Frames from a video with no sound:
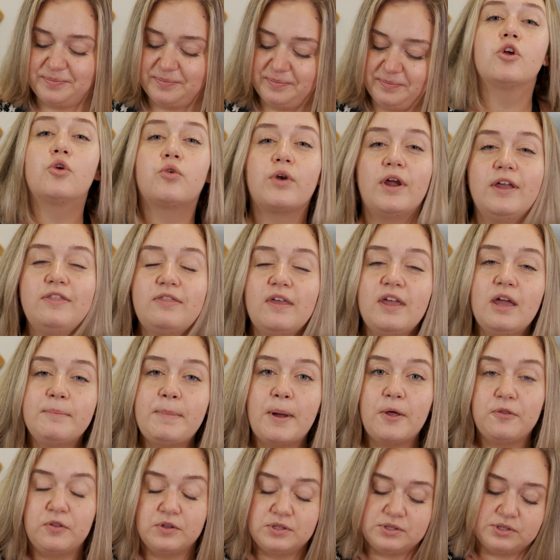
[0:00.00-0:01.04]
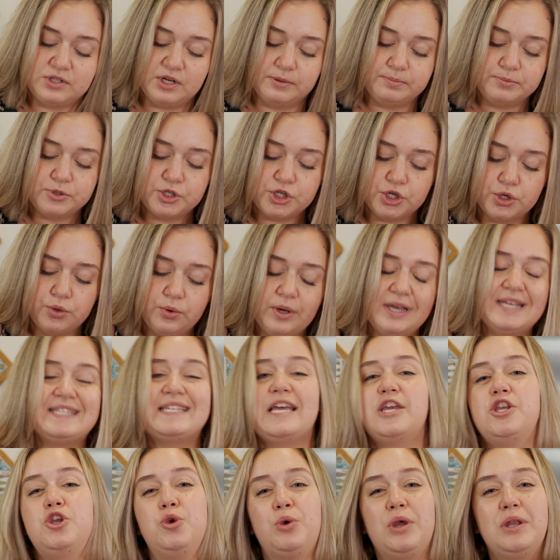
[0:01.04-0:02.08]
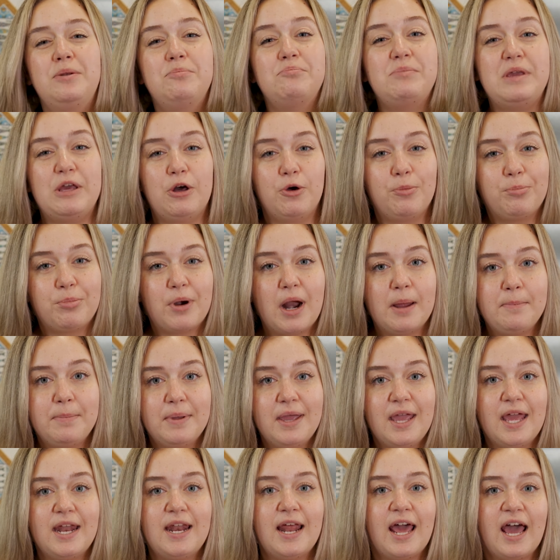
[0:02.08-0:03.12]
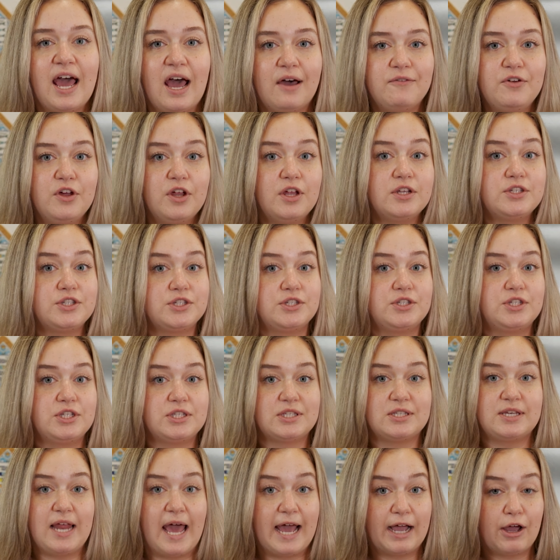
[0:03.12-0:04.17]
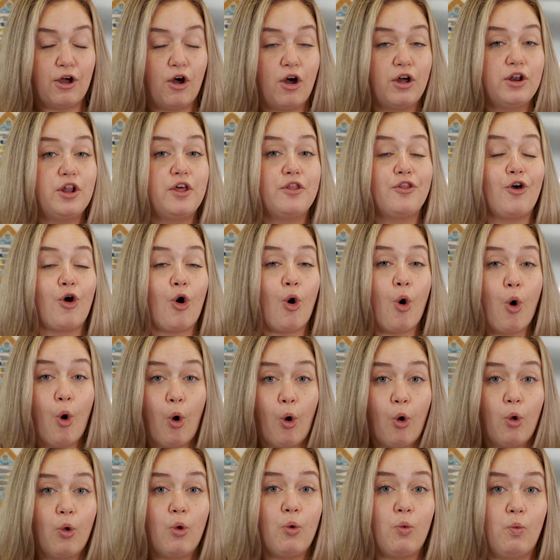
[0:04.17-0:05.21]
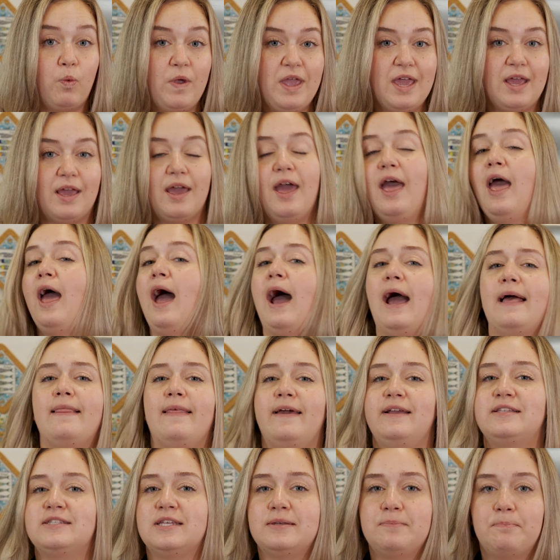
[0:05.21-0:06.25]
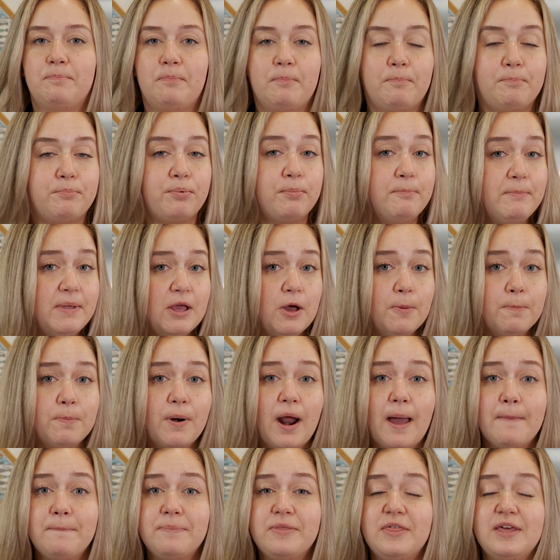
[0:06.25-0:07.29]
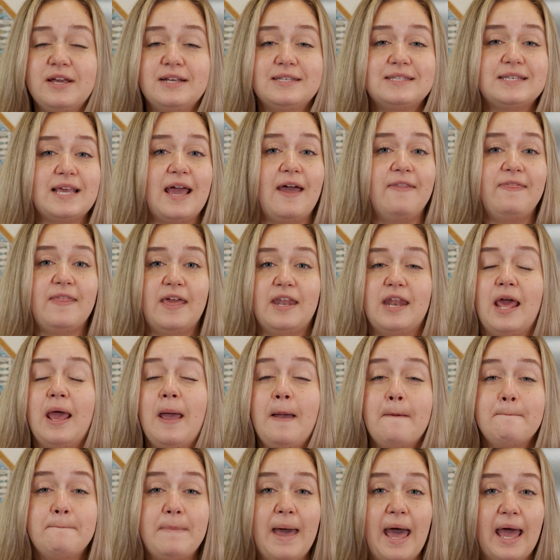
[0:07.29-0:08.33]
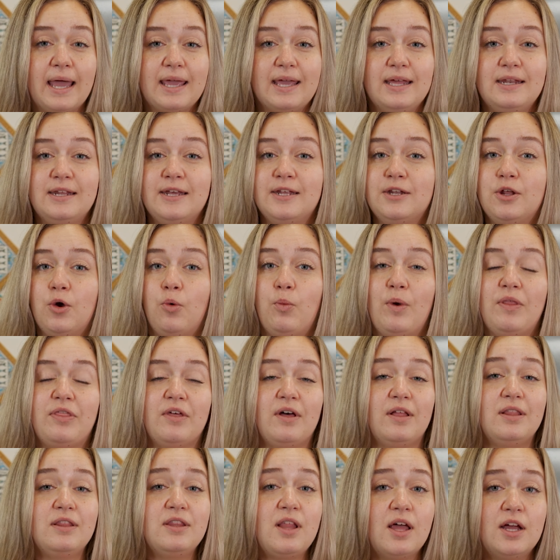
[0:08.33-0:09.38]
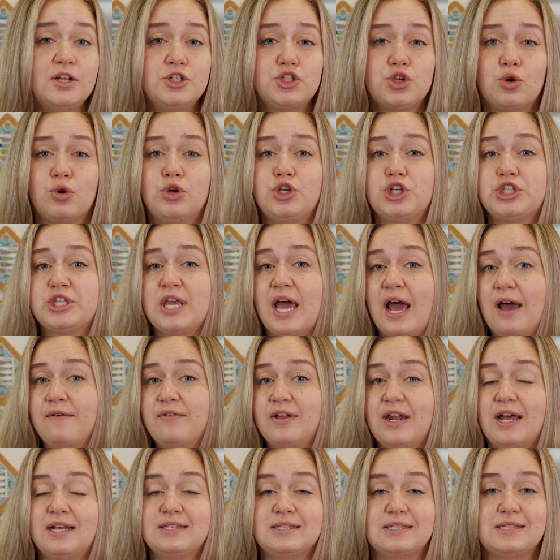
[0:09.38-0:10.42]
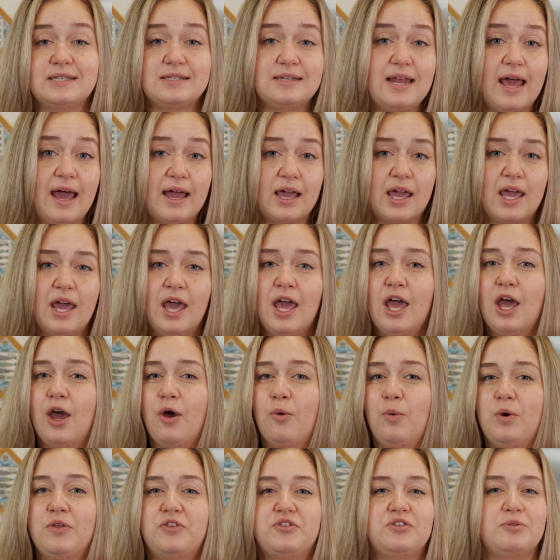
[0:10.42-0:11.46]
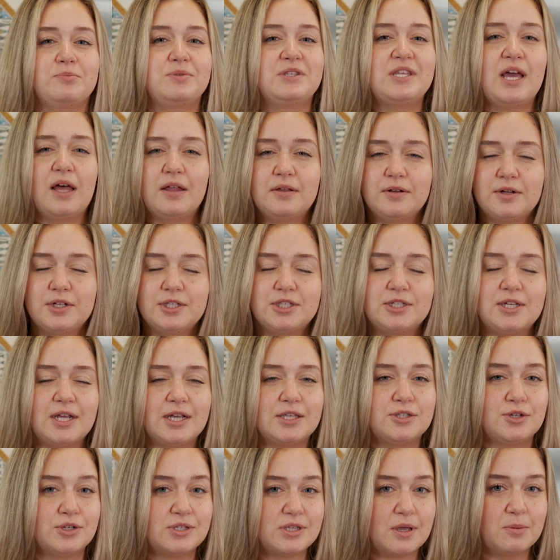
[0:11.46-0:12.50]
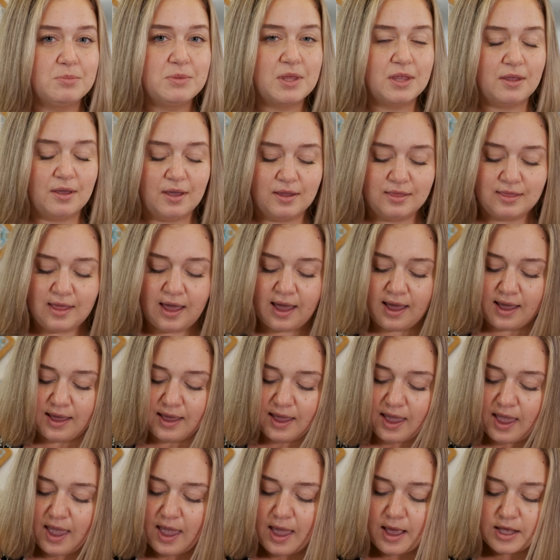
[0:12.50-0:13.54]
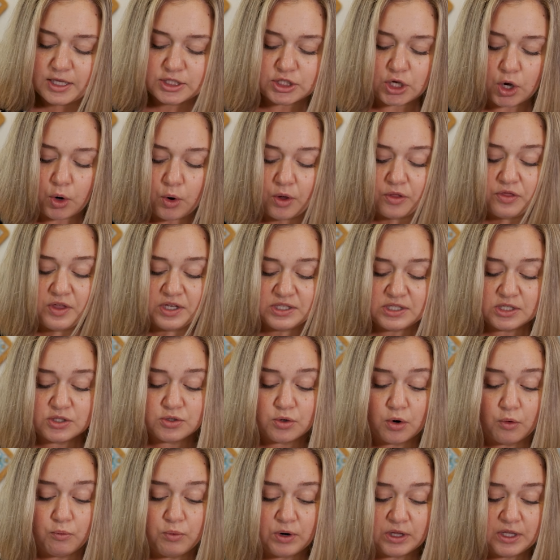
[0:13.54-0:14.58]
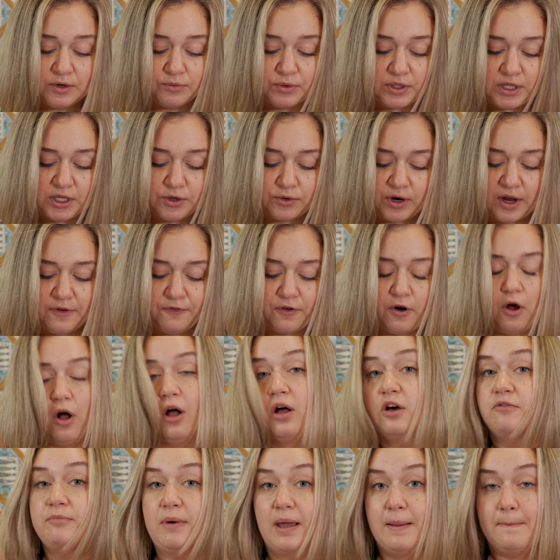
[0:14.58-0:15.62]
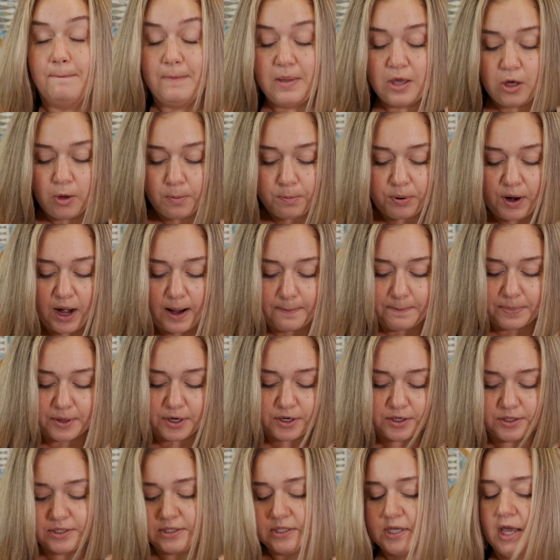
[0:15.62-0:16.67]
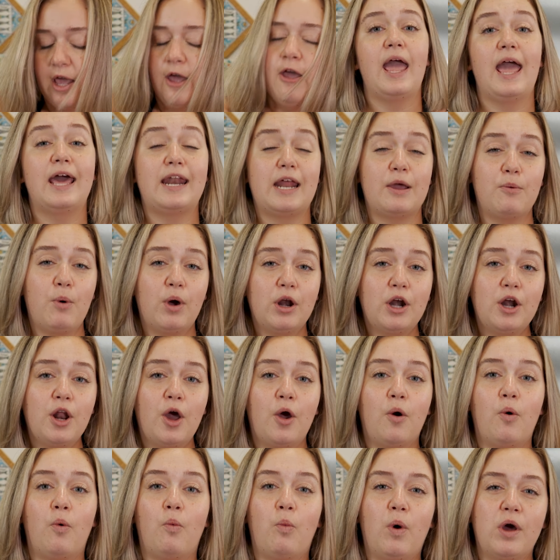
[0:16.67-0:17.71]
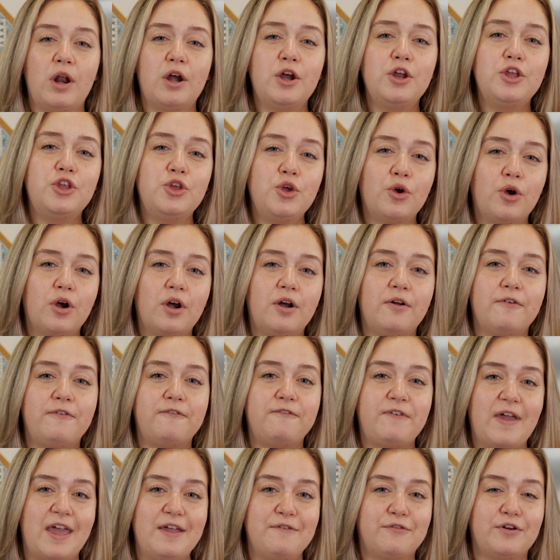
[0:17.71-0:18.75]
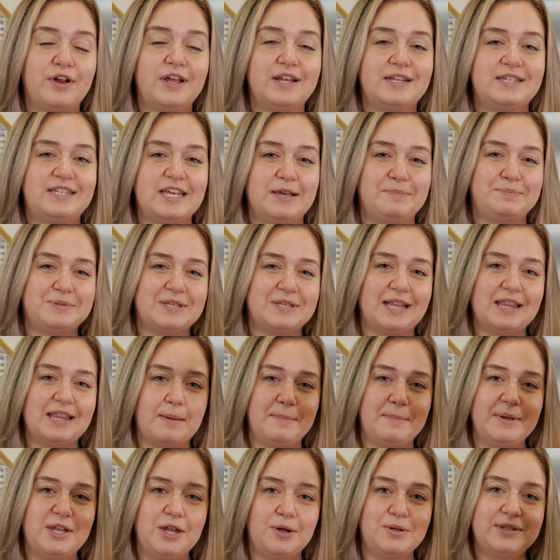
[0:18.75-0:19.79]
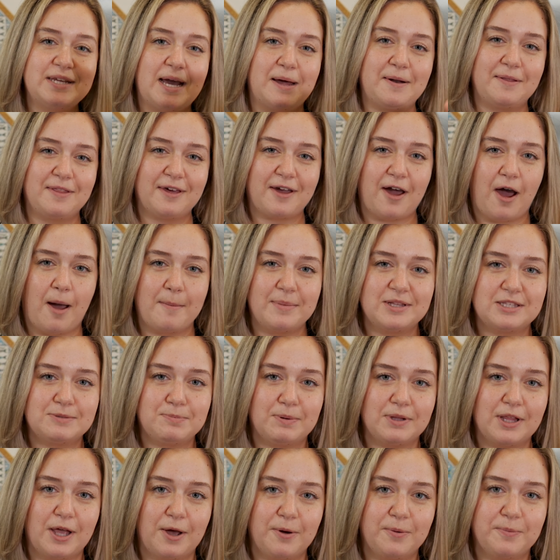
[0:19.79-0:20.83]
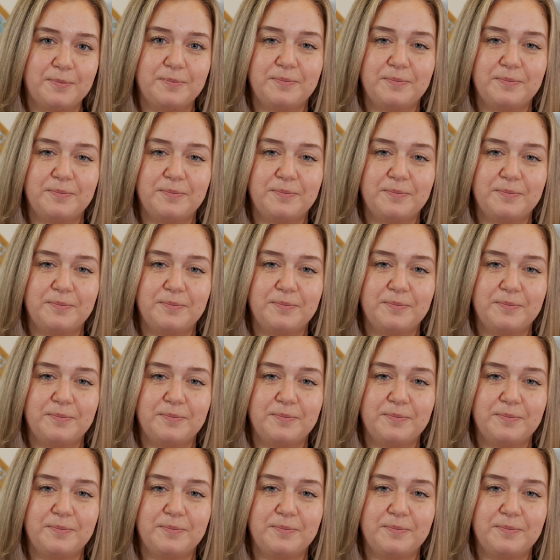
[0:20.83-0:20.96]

The great thing about this dip too is that you can meal prep it and have it to snack on the whole week. I like to meal prep this and then pack it in with lunch or just have it as a snack with some celery sticks or something like that. So this is really, really great for all of my meal preppers. And I wanna know, what are your favorite dips? Let me know down in the comments below.